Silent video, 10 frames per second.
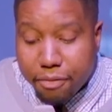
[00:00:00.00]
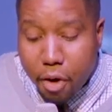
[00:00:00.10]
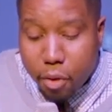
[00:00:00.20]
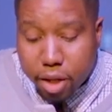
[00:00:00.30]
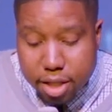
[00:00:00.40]

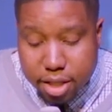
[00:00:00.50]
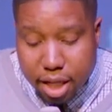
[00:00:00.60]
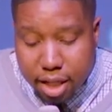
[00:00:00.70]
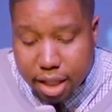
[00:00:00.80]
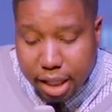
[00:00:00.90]

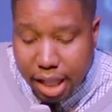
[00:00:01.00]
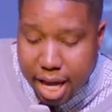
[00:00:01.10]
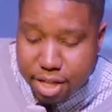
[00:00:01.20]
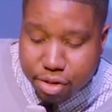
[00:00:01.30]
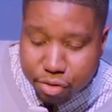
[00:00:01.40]
focused in the
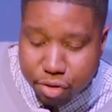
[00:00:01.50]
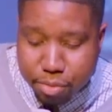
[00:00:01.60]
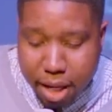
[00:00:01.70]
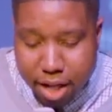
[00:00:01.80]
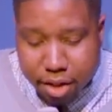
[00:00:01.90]

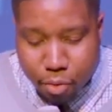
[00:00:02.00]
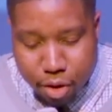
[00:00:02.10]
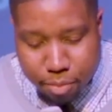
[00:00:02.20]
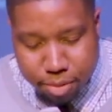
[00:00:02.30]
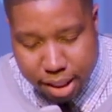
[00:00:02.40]
classroom and the
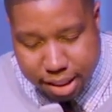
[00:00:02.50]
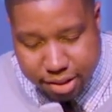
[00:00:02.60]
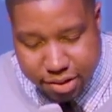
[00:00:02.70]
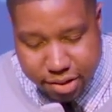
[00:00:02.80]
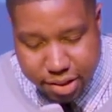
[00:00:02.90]

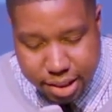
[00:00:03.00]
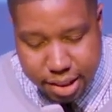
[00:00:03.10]
workplace.